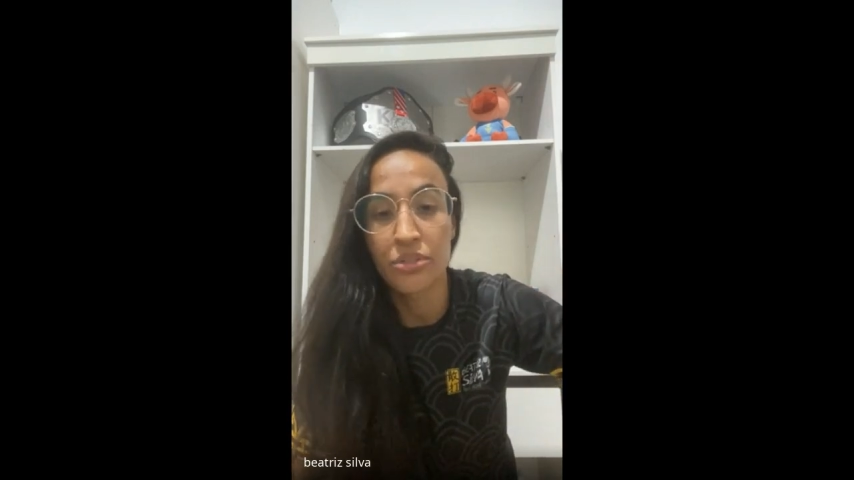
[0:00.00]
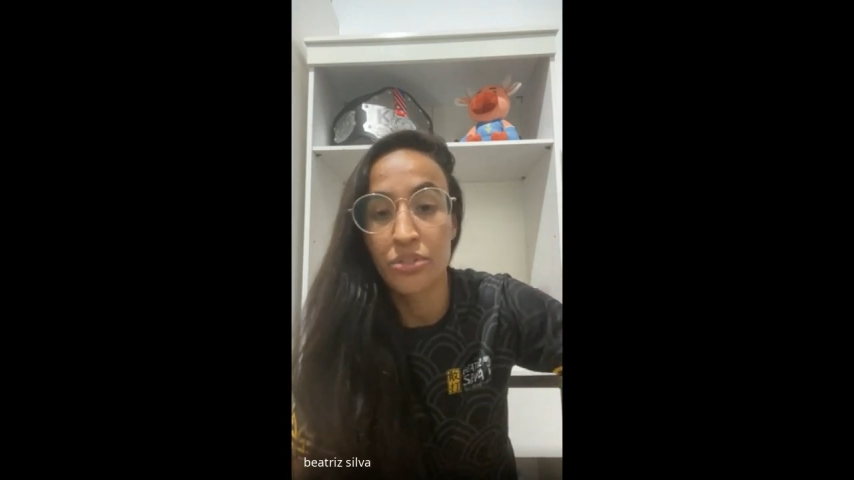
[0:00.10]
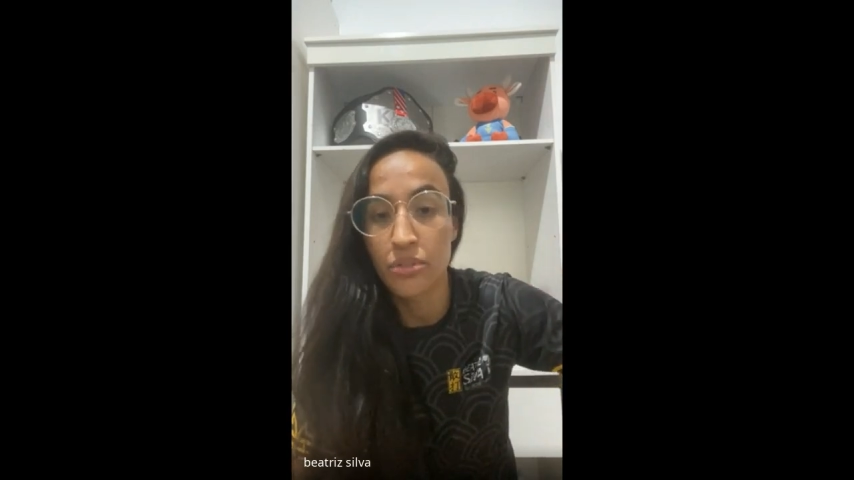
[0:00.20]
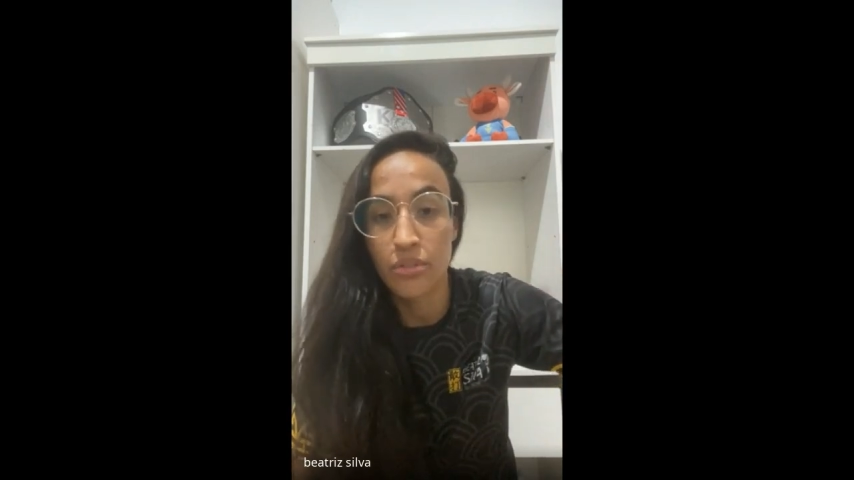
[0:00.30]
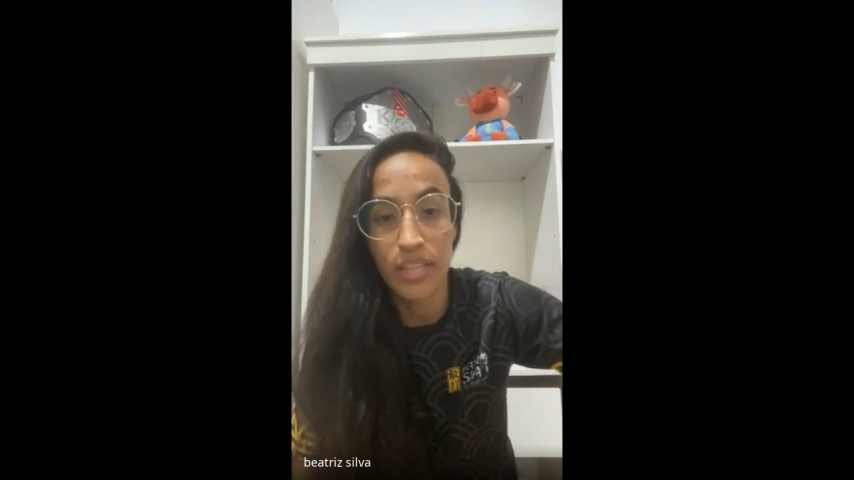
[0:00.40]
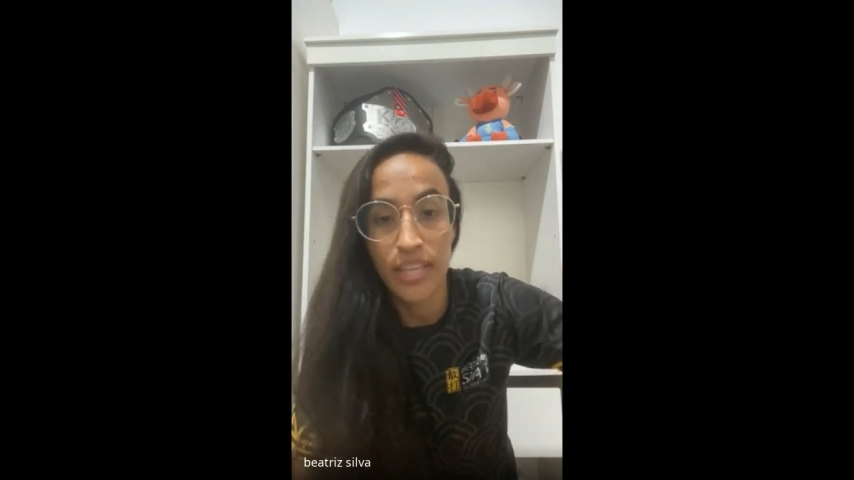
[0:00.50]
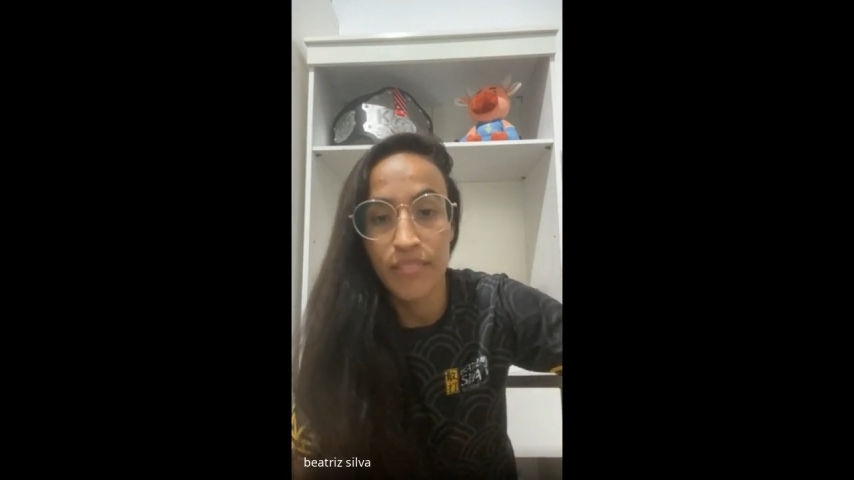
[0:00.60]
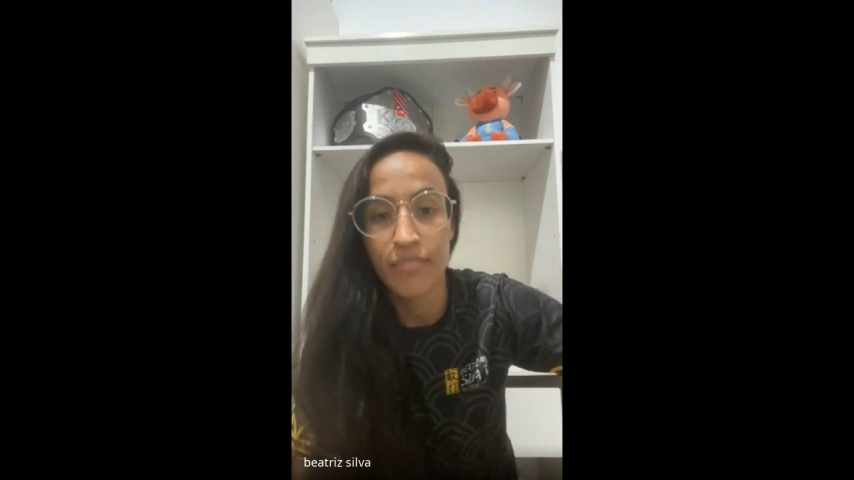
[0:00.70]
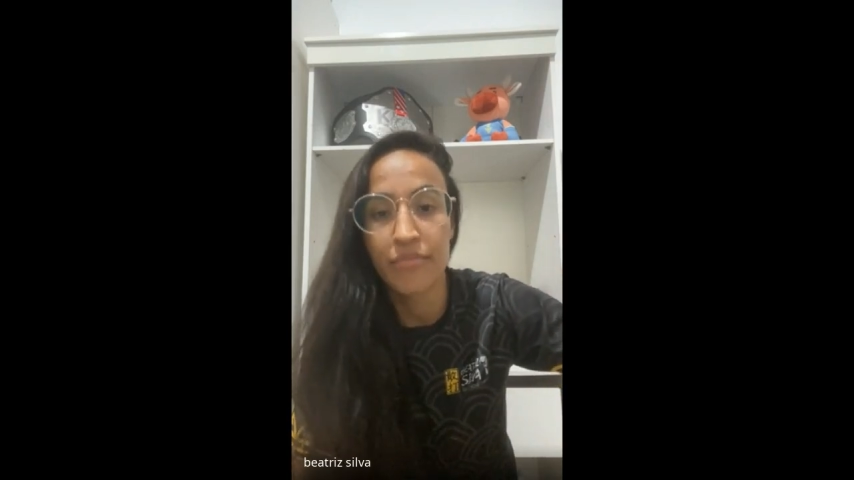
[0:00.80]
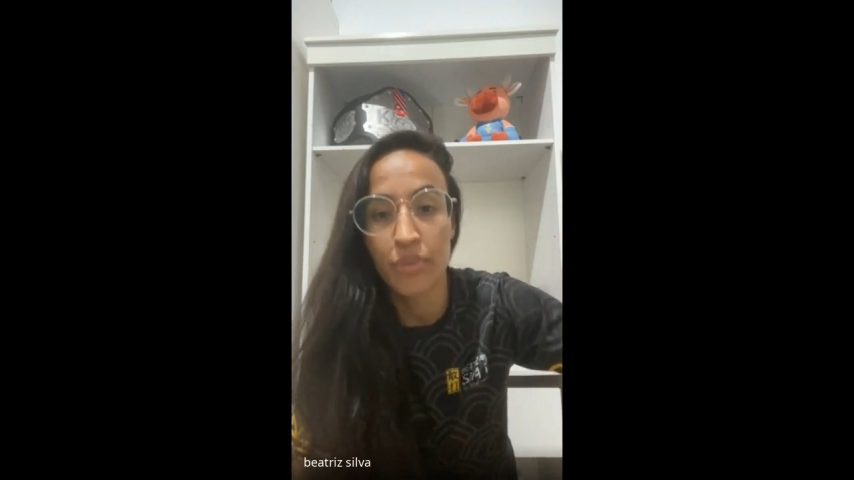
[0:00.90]
to
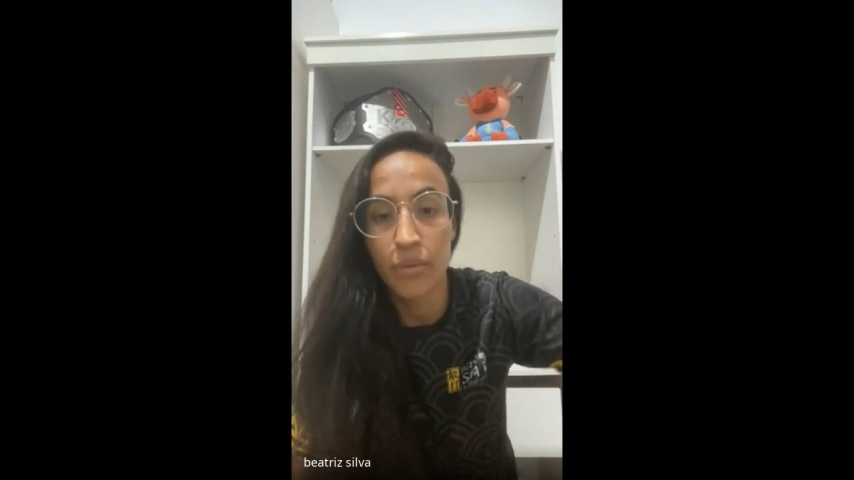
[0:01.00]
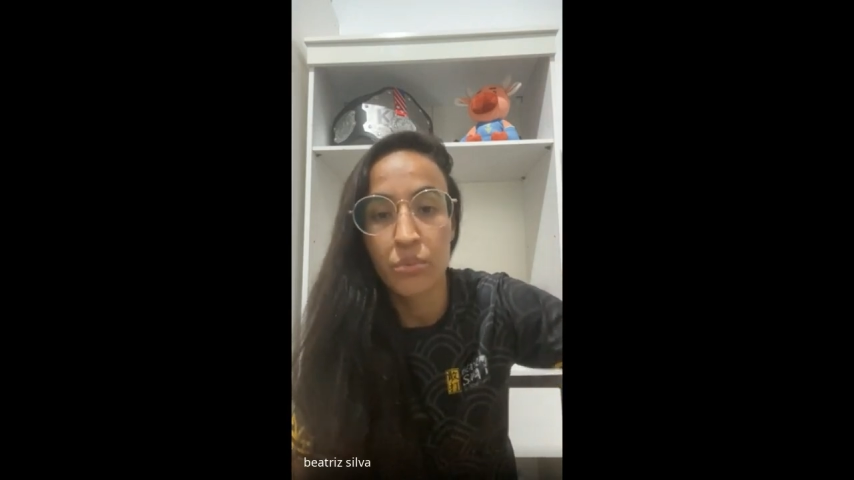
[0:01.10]
live from